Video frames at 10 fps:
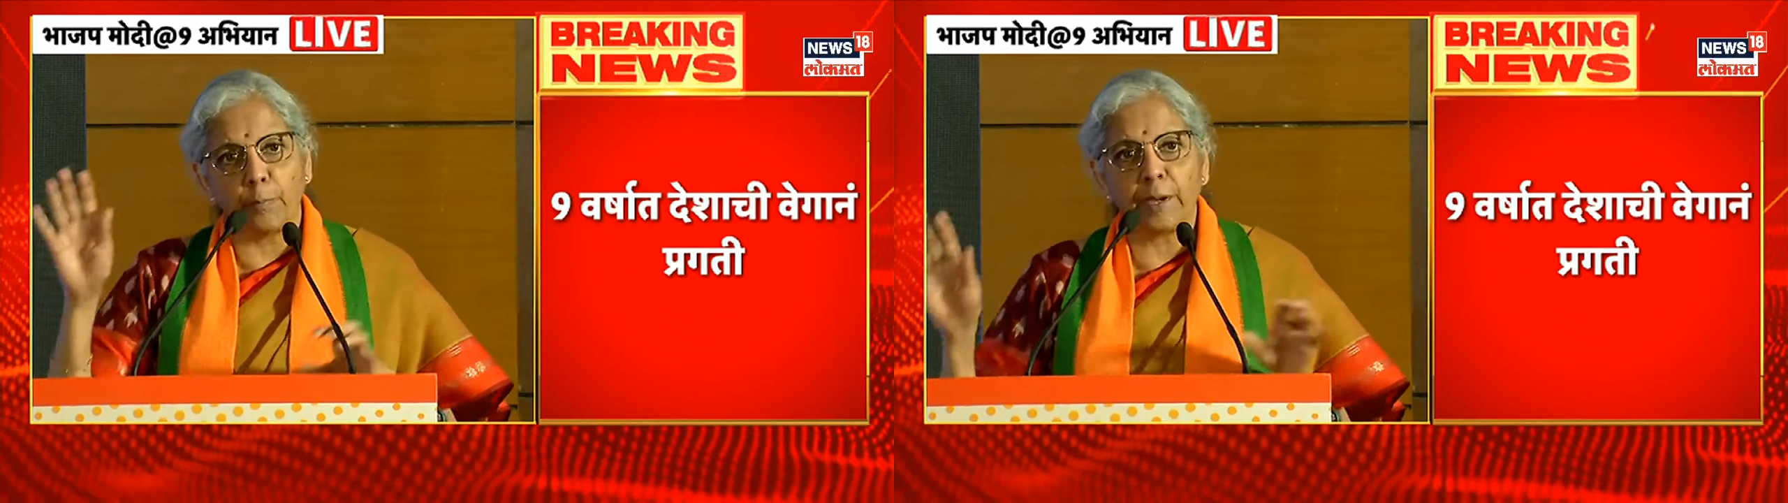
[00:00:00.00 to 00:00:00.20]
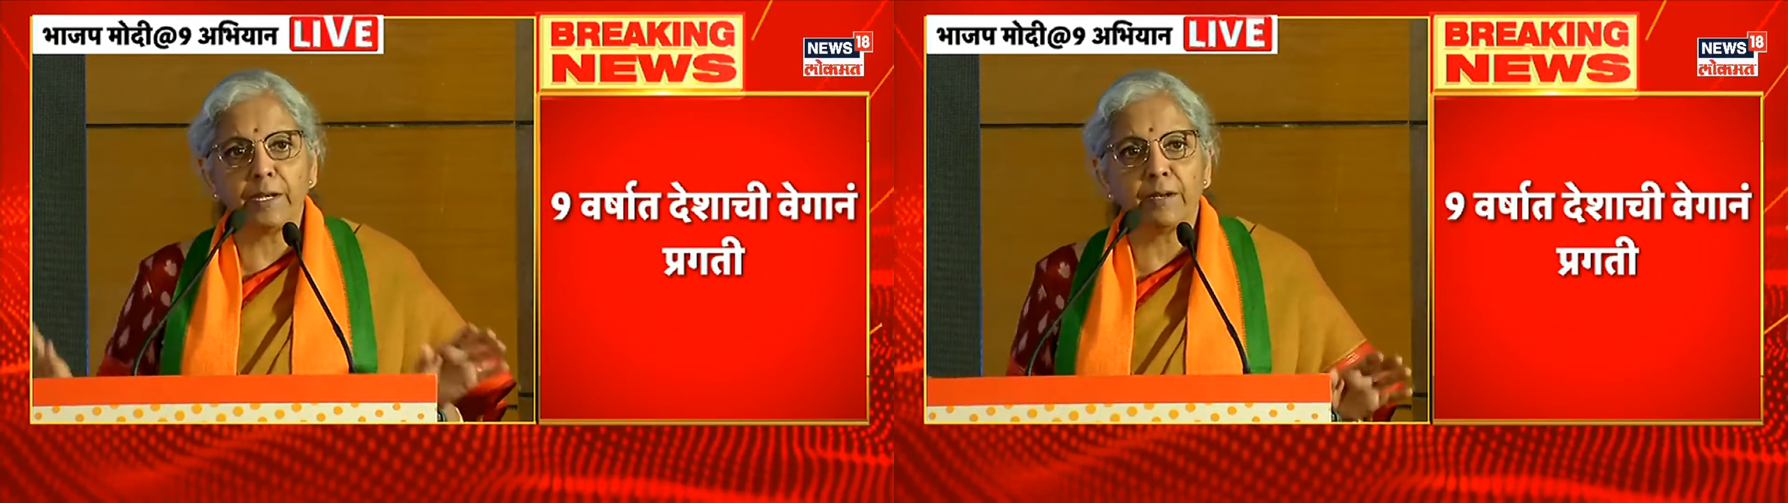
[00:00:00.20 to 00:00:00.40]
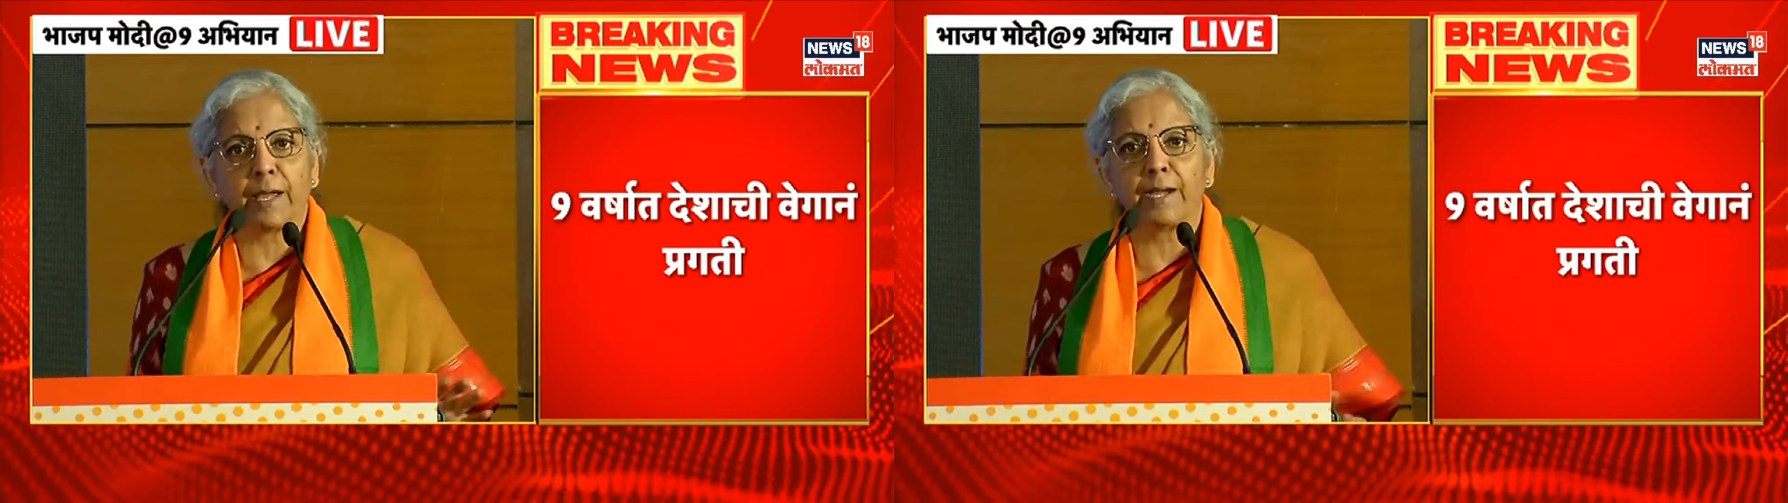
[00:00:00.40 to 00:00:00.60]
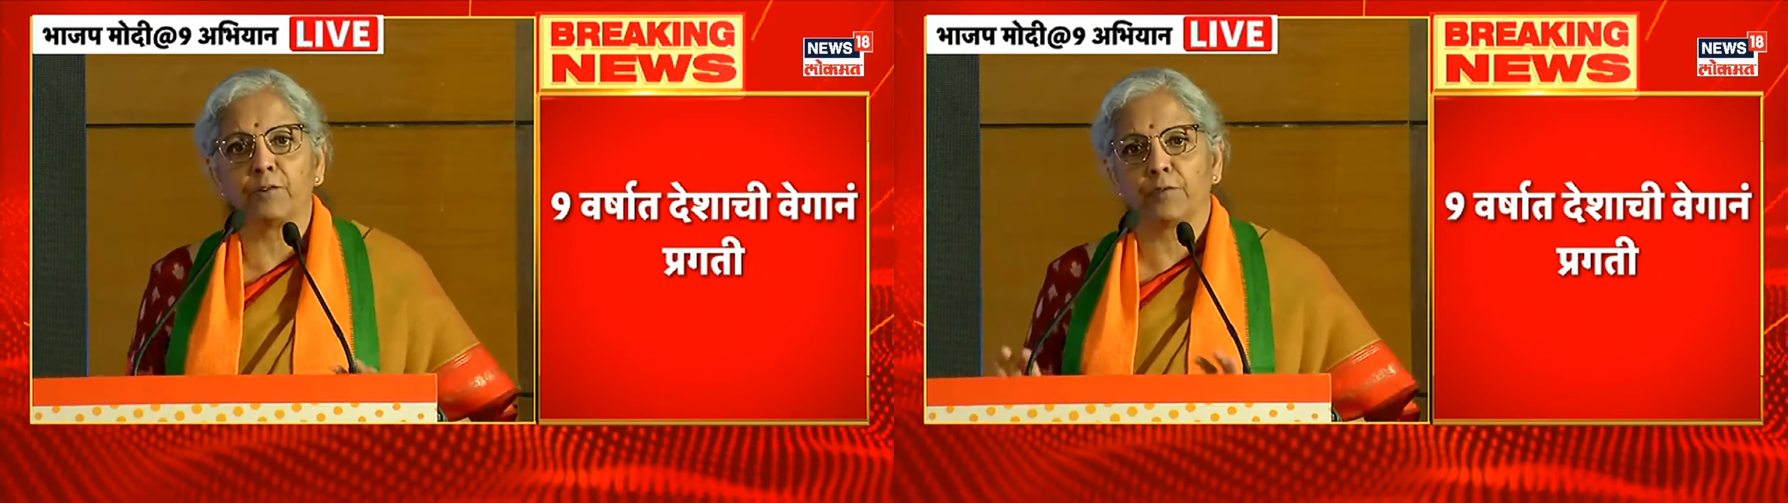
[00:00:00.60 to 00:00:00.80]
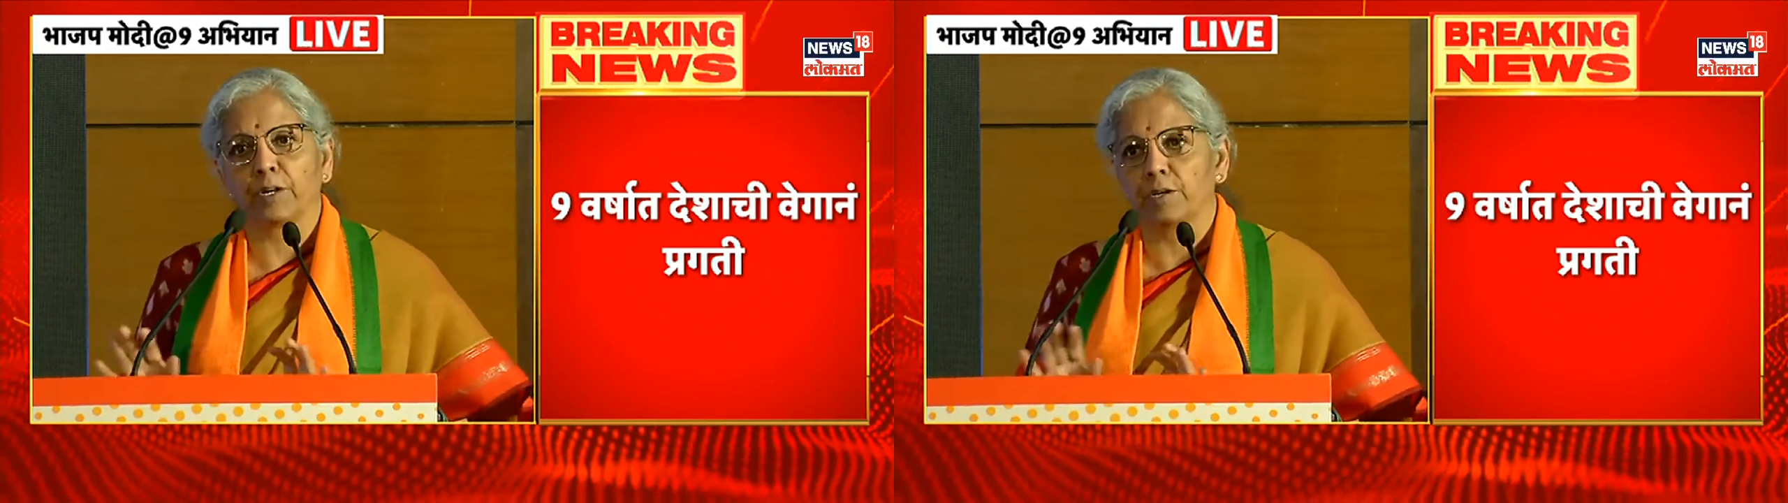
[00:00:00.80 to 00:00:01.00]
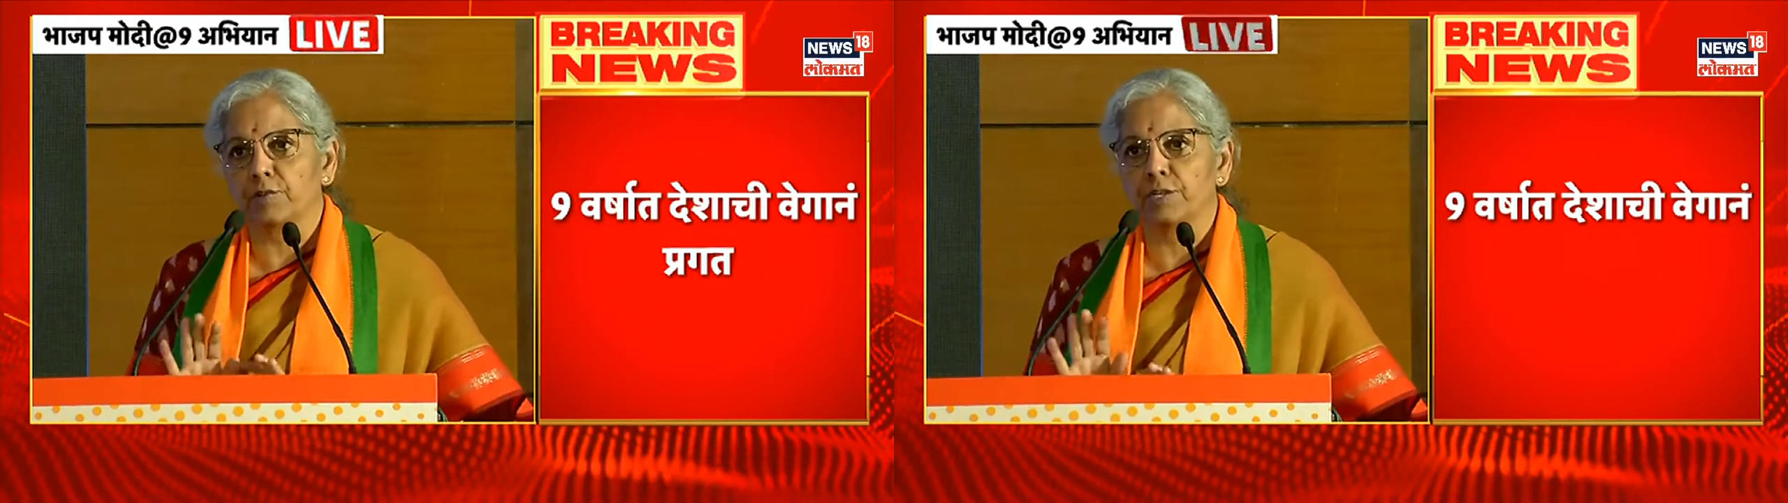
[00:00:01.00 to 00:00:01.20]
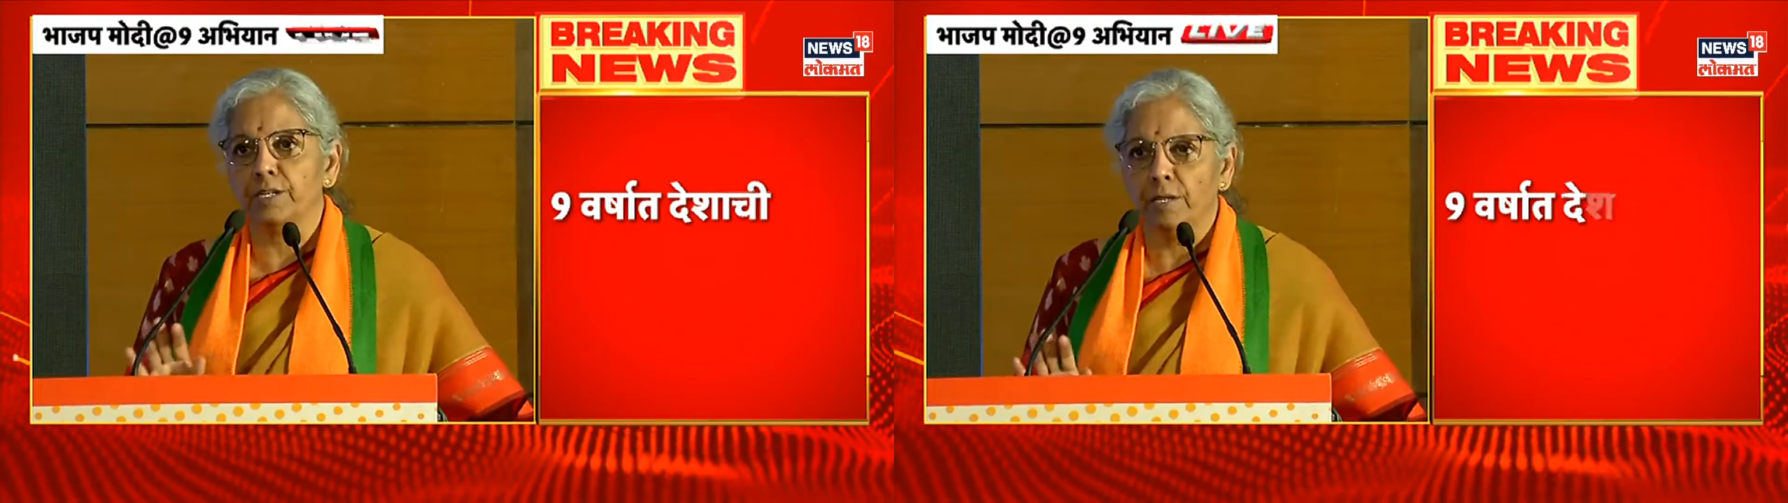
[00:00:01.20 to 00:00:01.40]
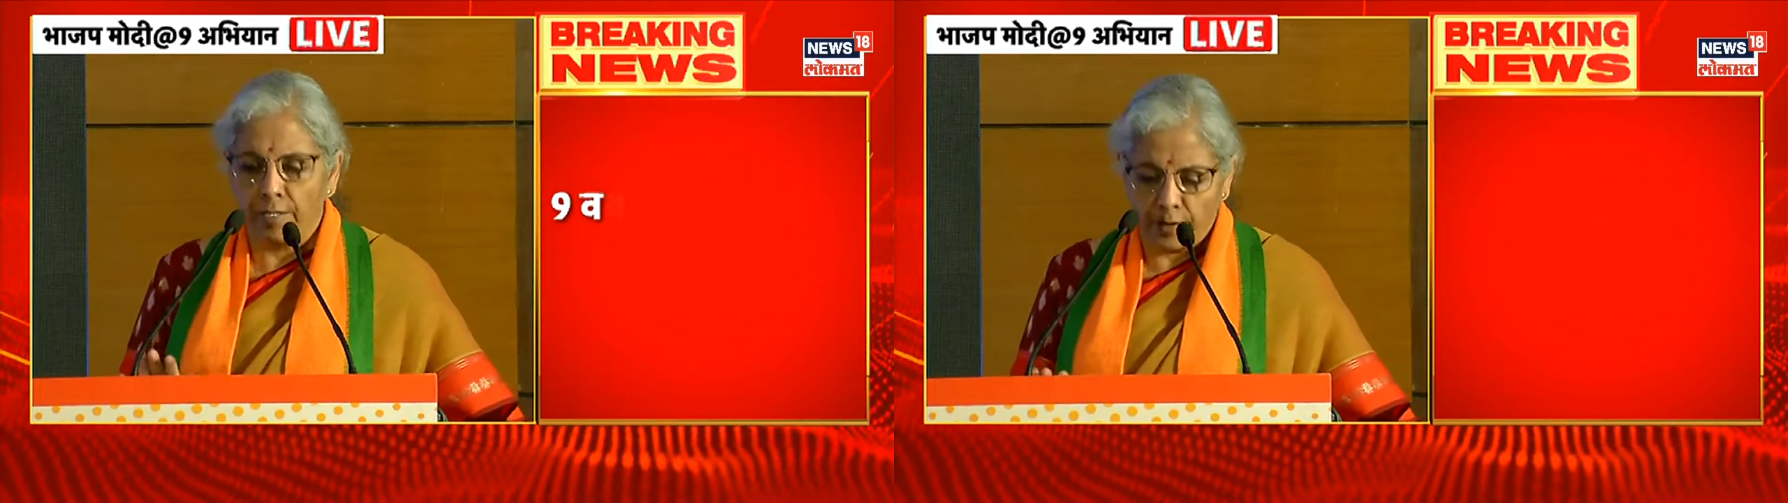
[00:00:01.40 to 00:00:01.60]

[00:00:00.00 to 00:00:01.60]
mainland of the country,